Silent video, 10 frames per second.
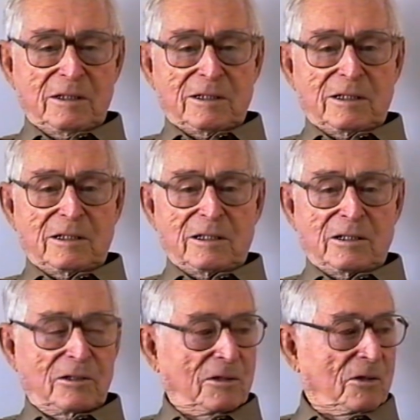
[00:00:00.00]
Was
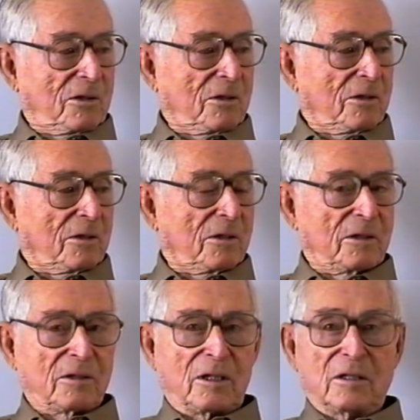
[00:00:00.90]
alcohol legal?
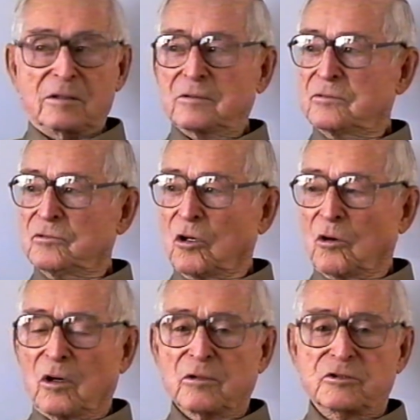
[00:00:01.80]
Or no,